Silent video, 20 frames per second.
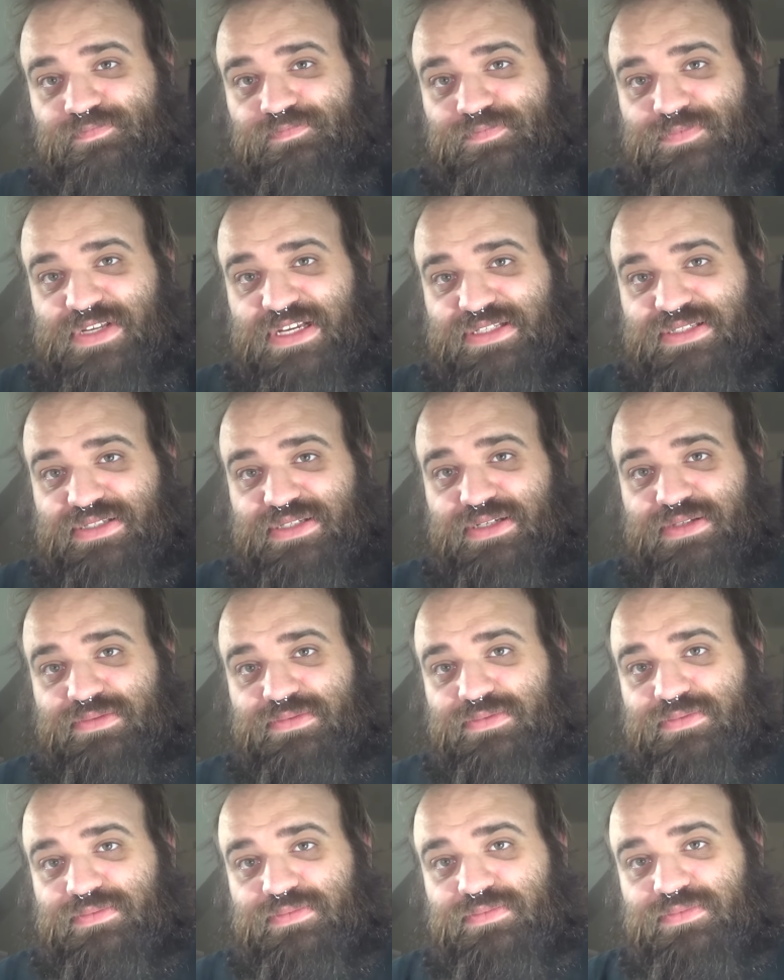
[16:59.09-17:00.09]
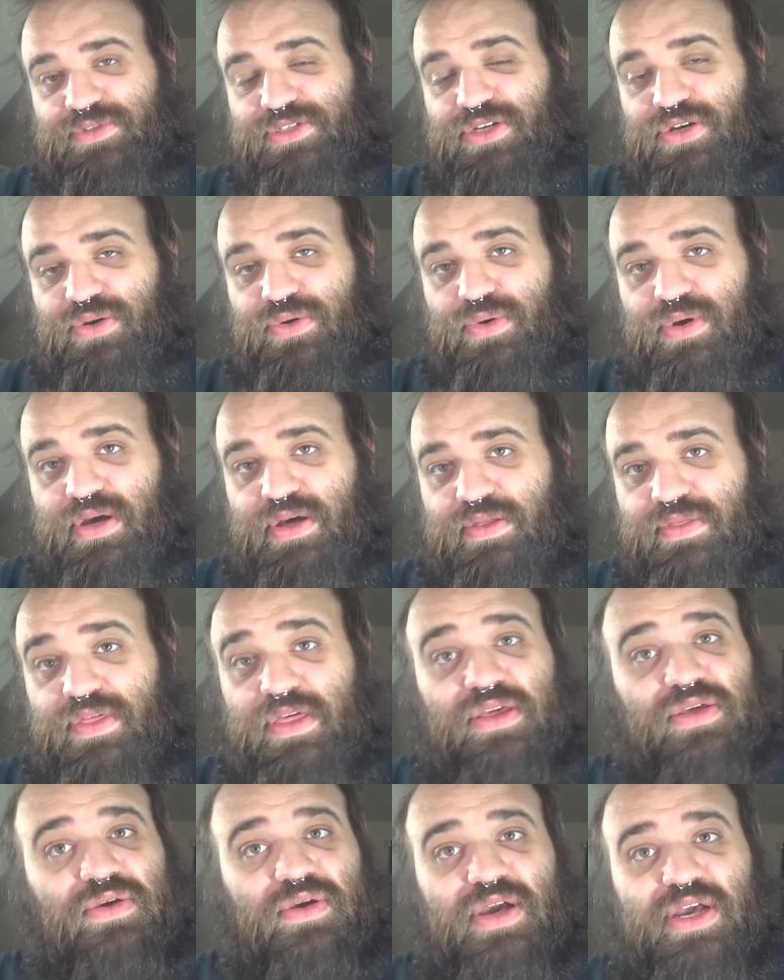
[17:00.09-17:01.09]
that's it. So
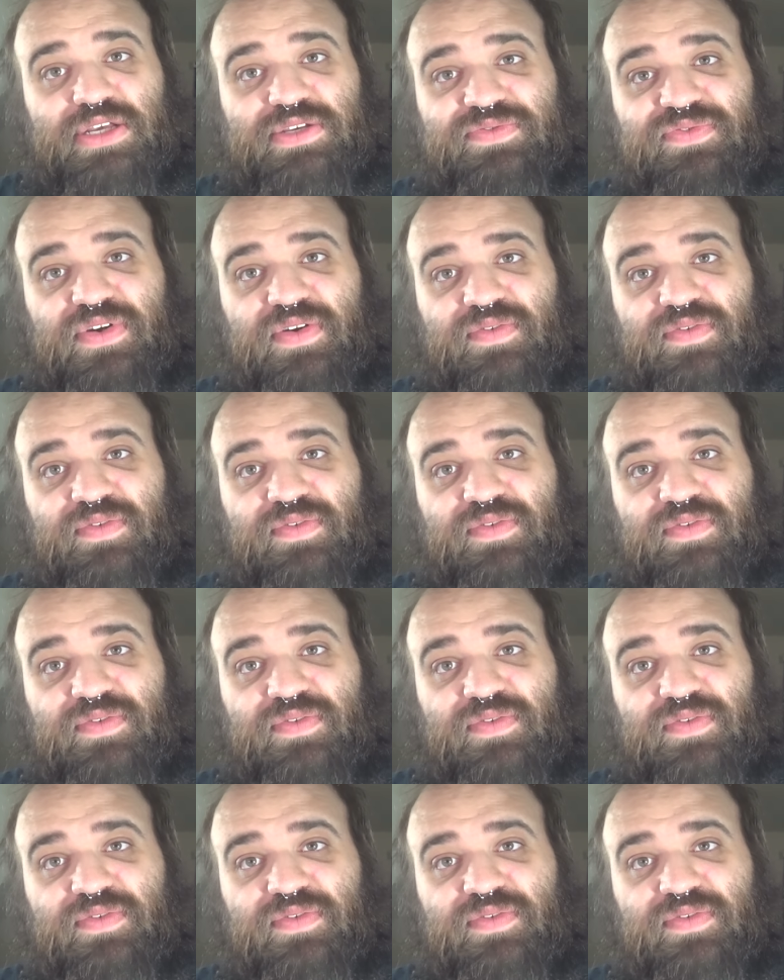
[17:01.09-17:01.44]
thank you guys for